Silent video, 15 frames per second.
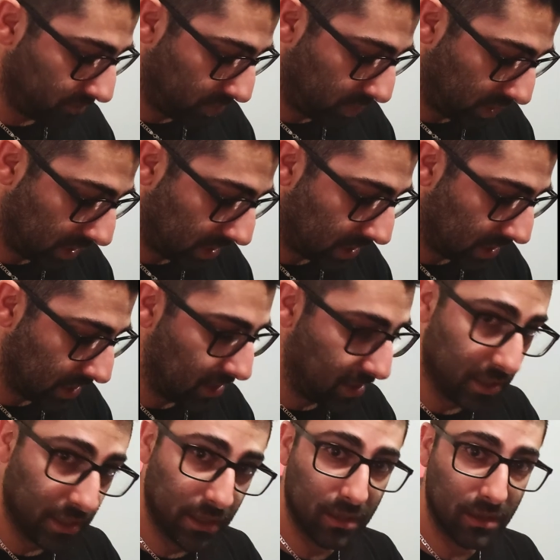
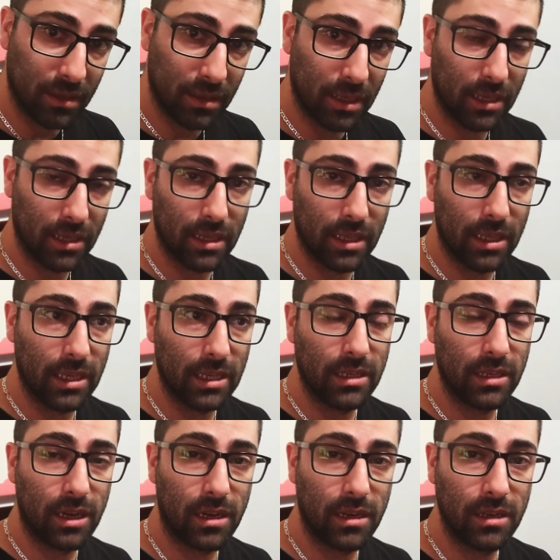pregnant and like
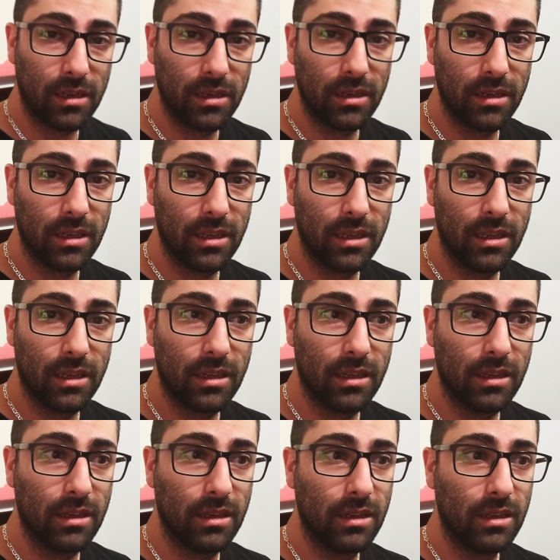tired
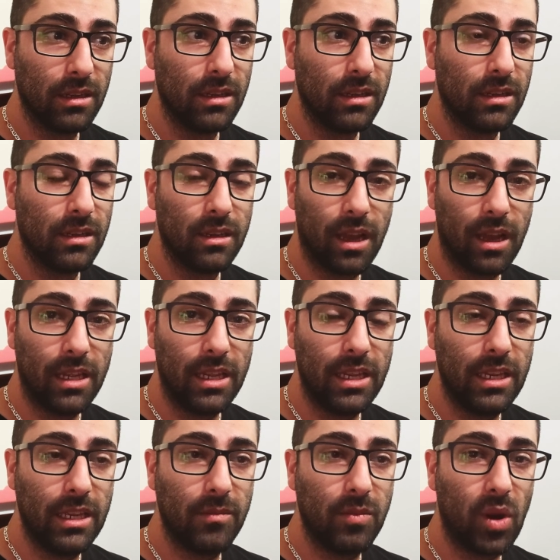and not
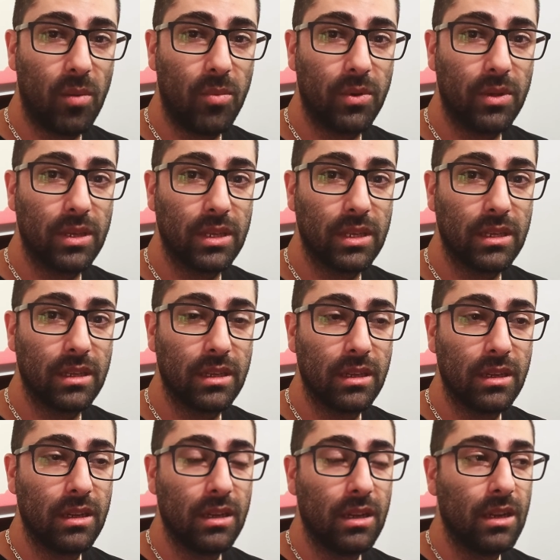eating properly.
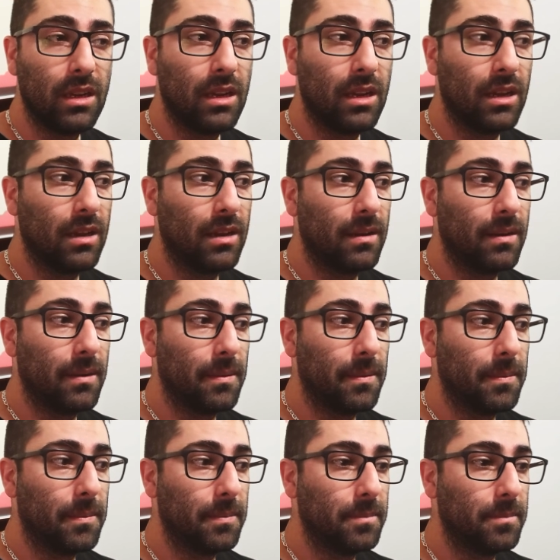
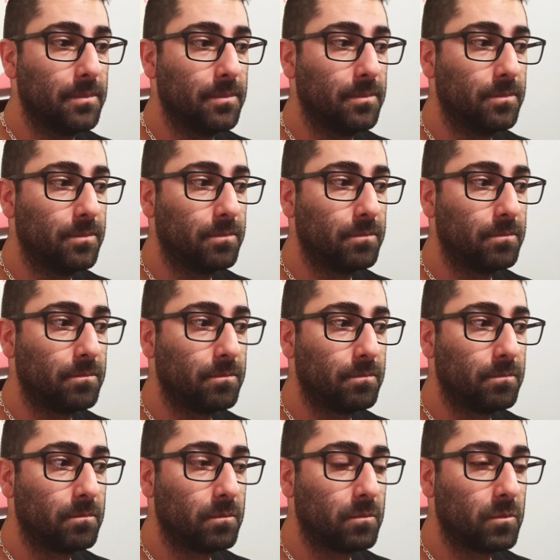I'm
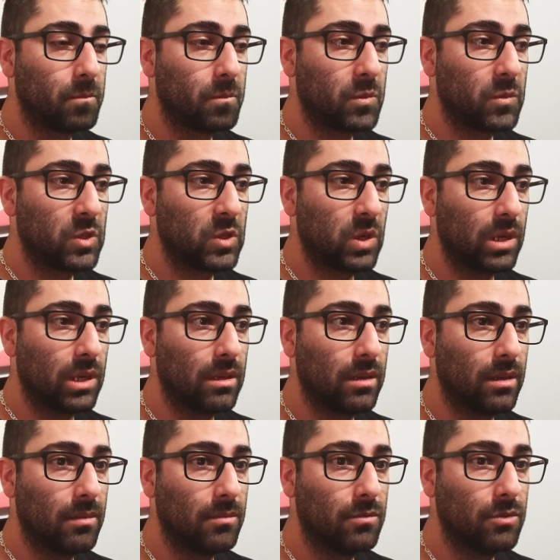trying
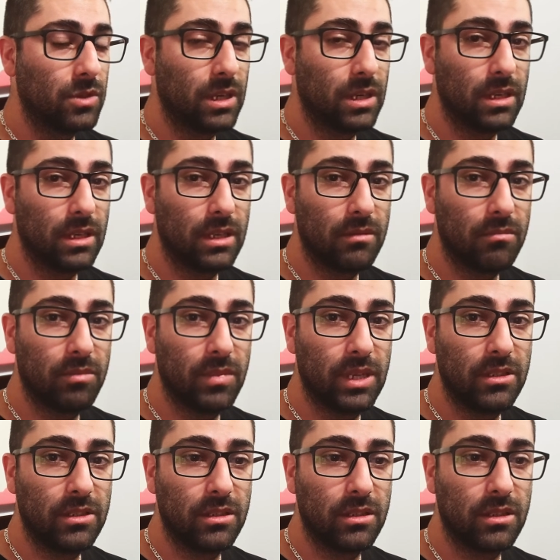to
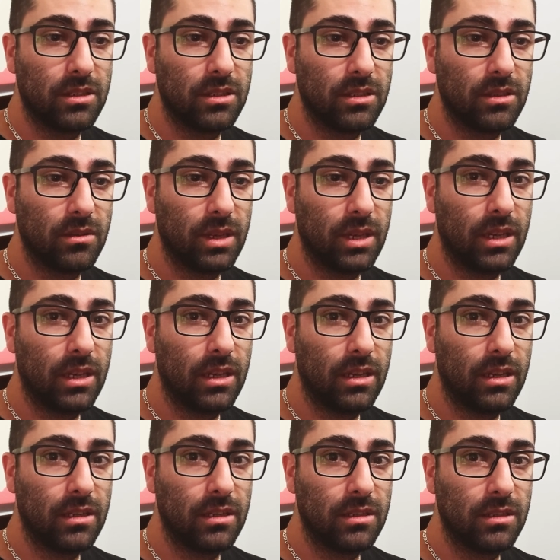make sure that she's
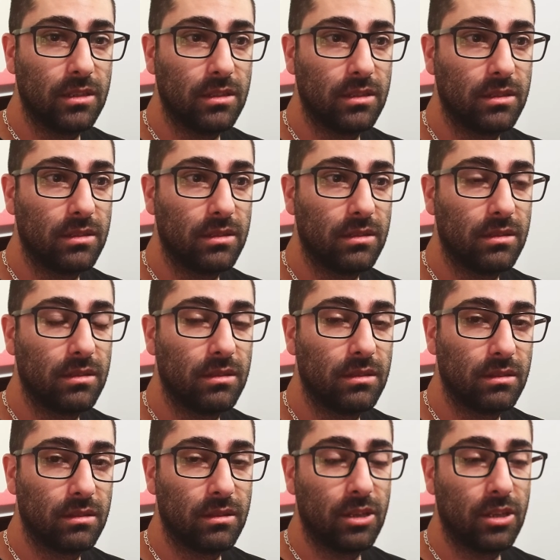okay and she's
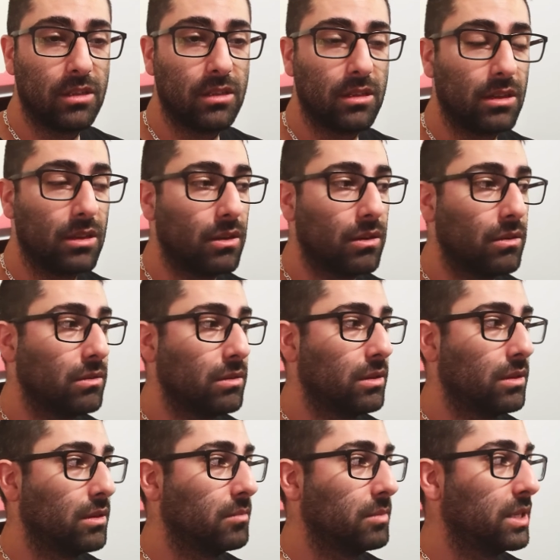good to go. You
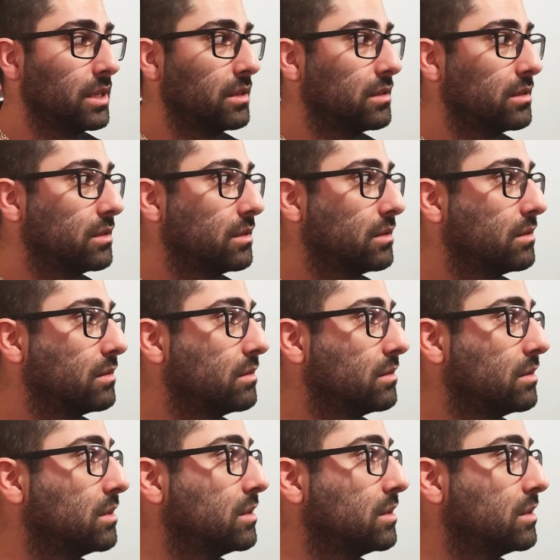know what I mean? So